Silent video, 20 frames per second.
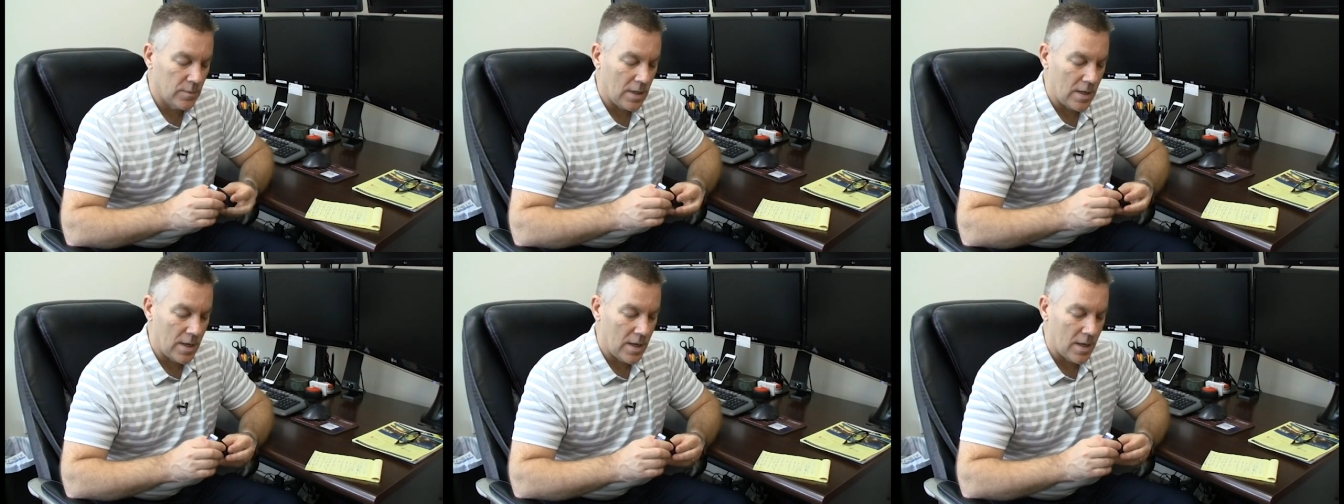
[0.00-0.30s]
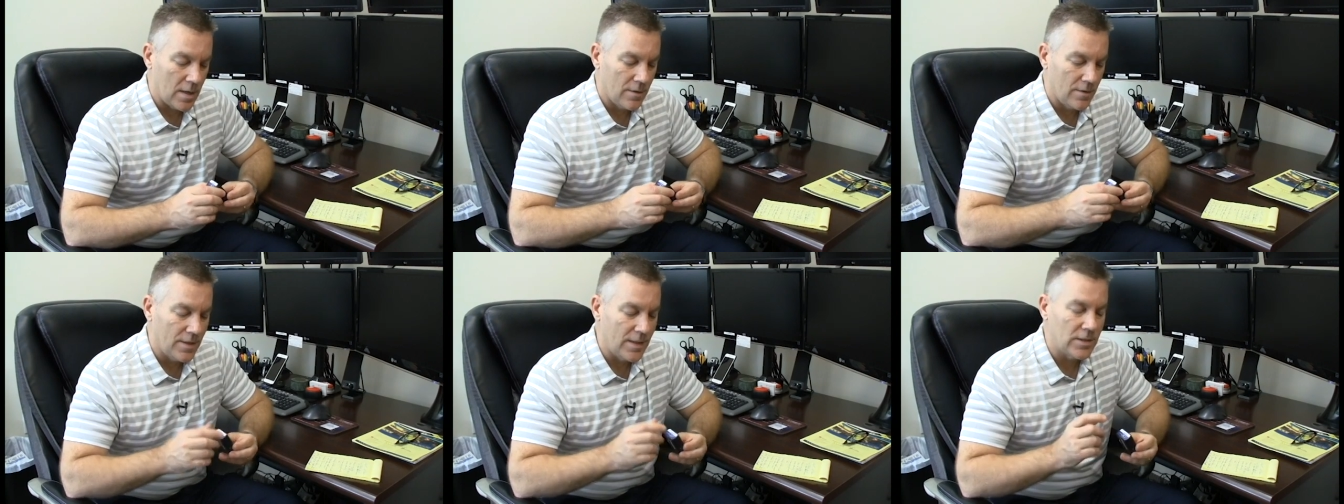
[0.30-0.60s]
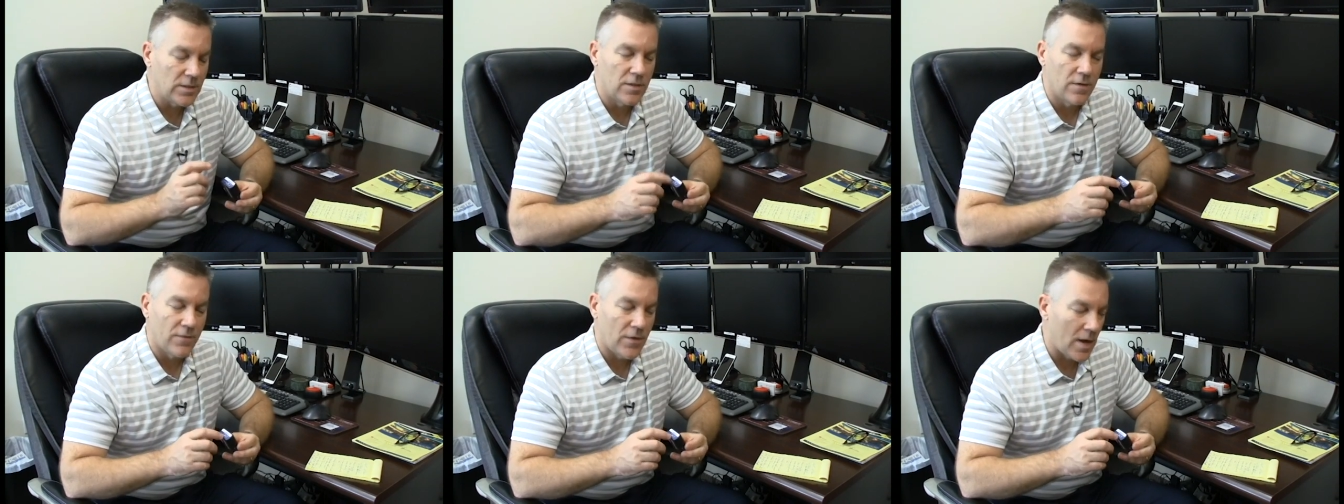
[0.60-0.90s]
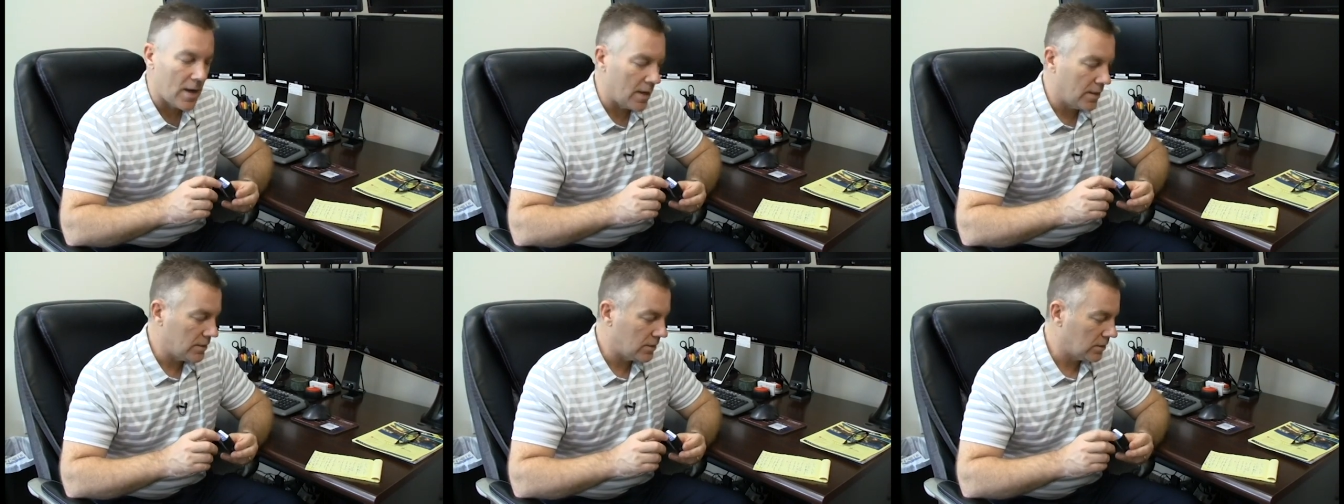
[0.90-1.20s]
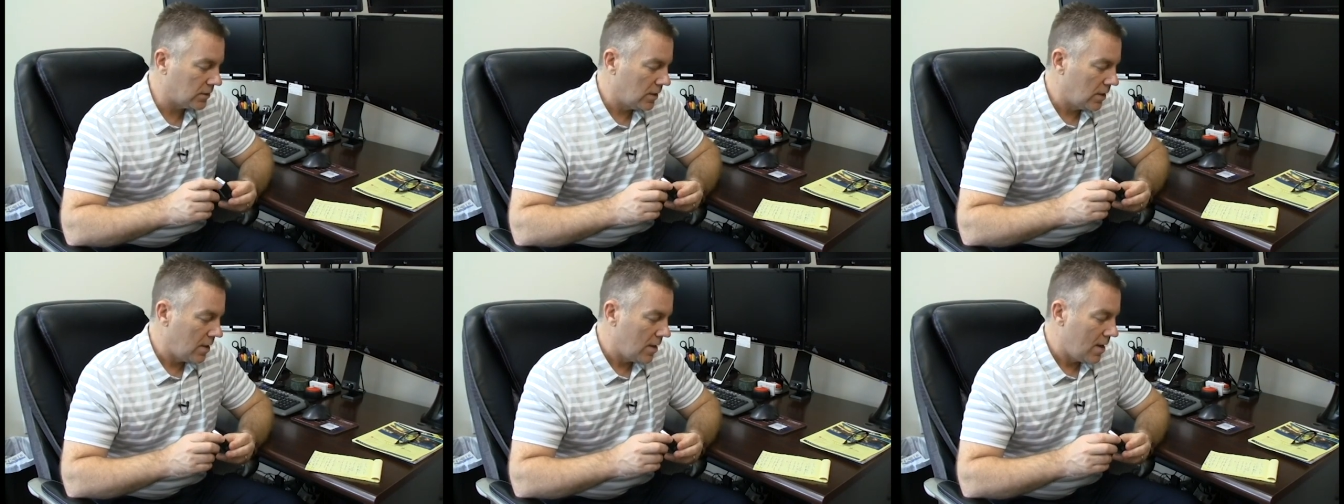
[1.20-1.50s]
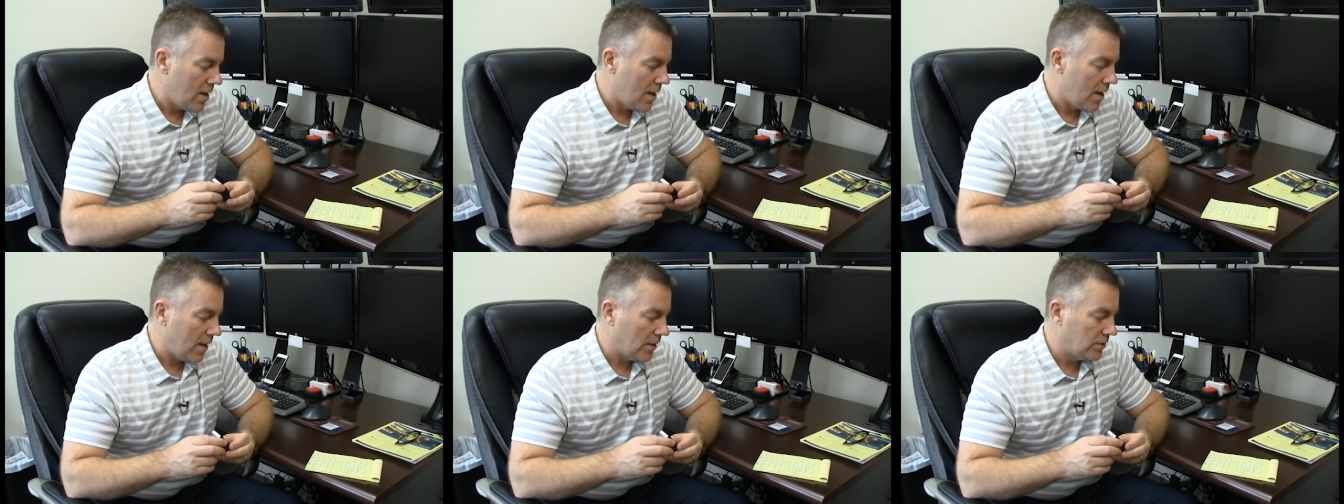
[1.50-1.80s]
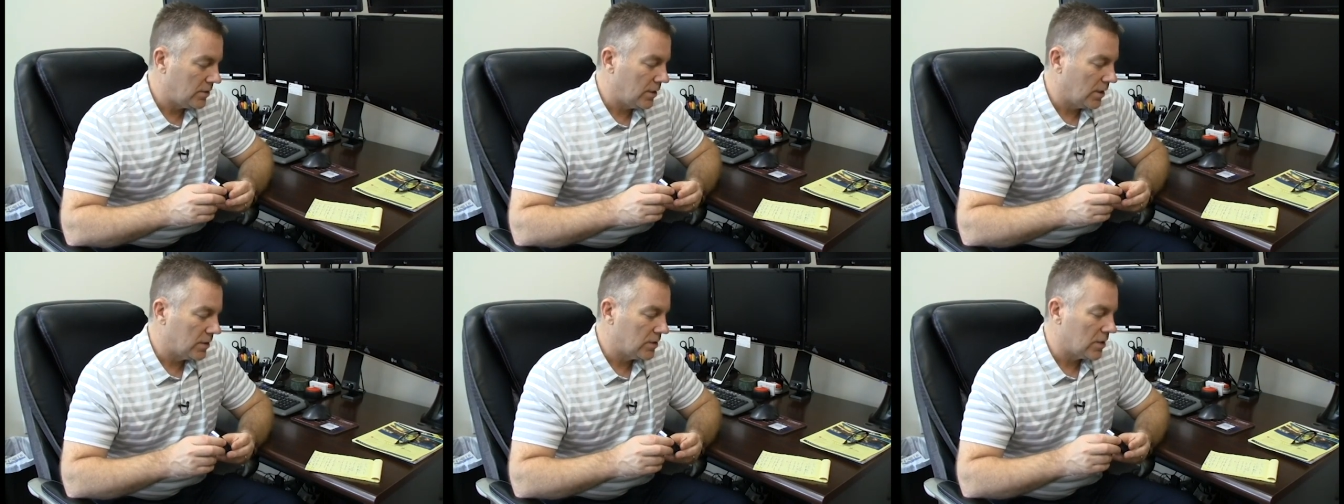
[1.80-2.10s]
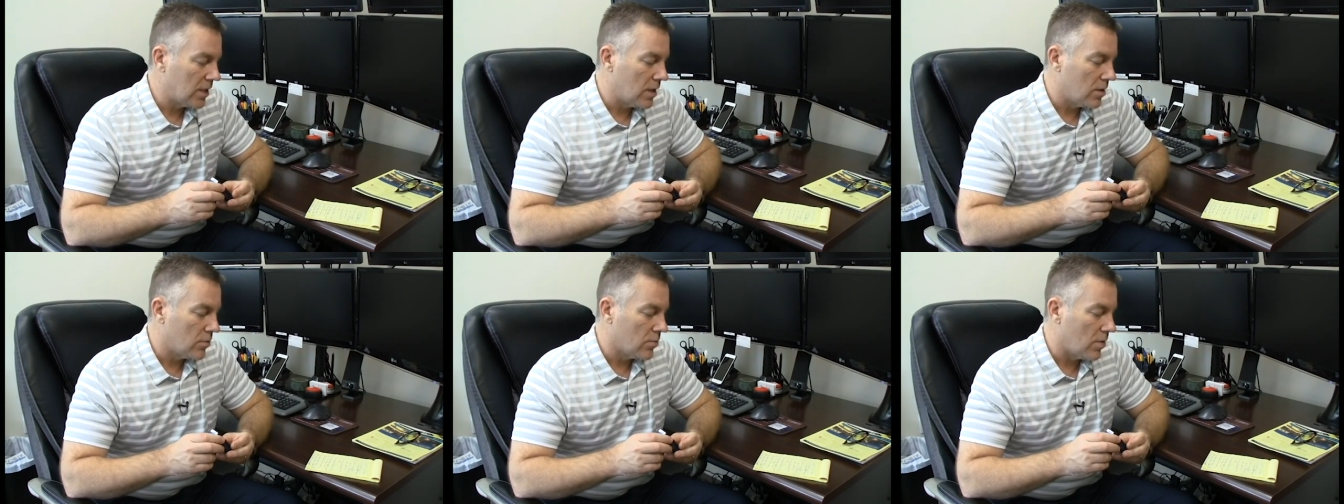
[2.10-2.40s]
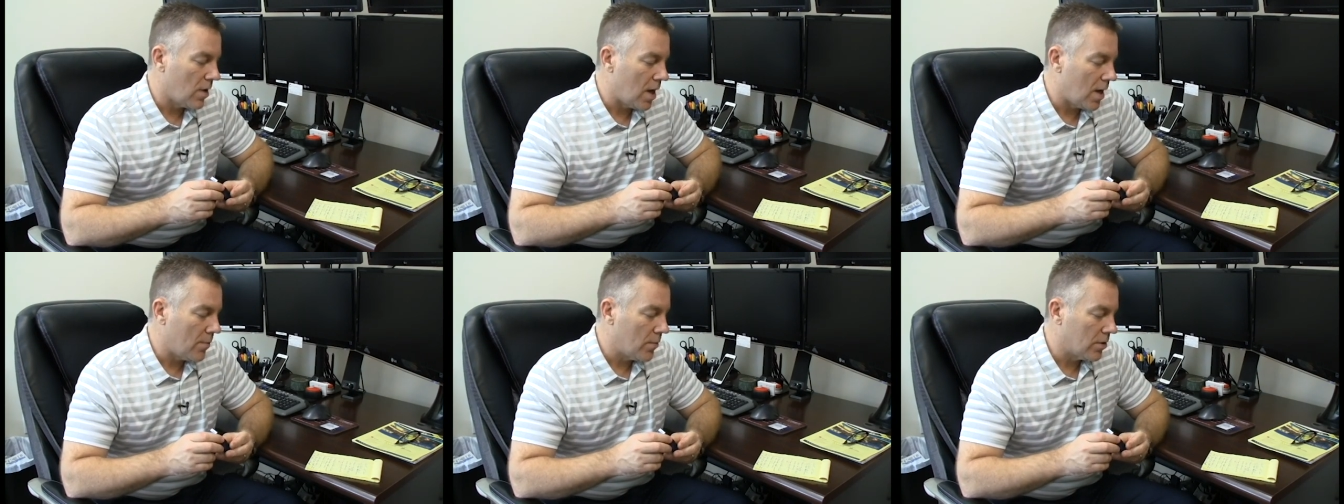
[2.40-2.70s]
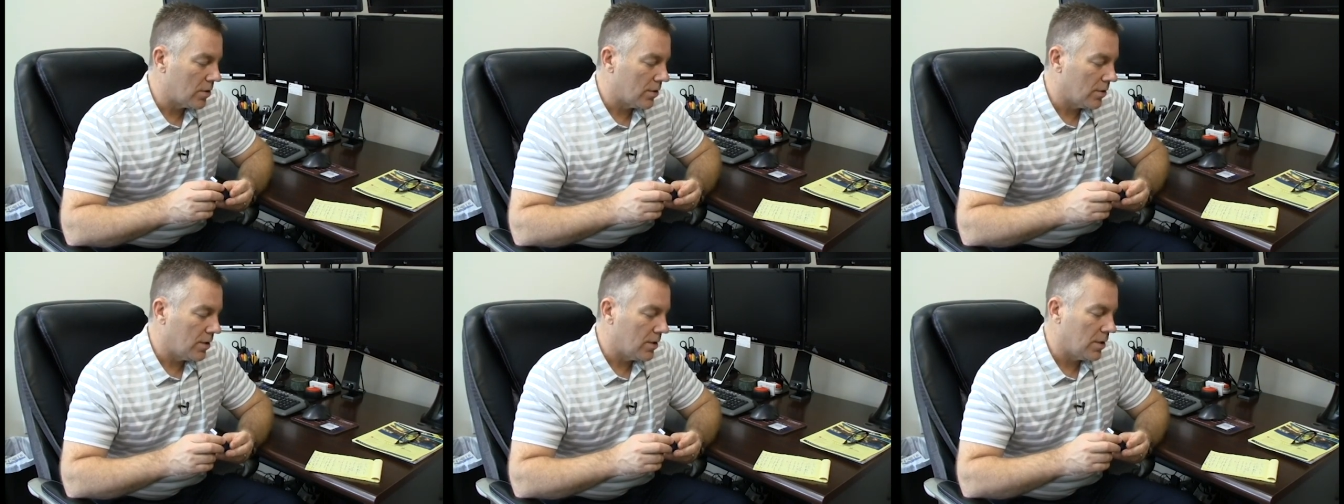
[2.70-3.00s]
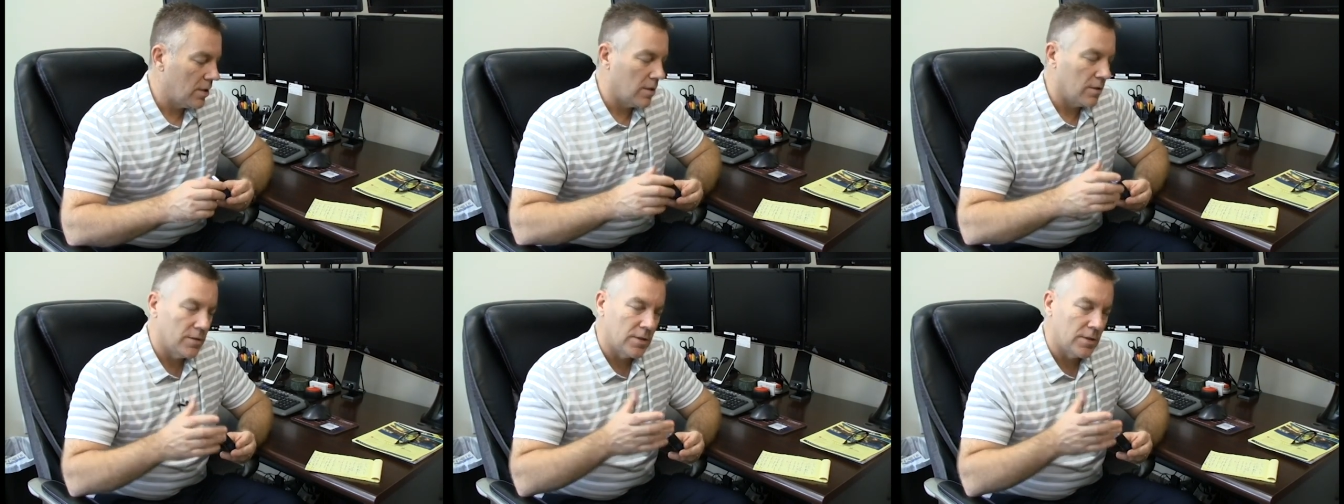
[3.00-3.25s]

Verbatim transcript: And this device has an accelerometer in here,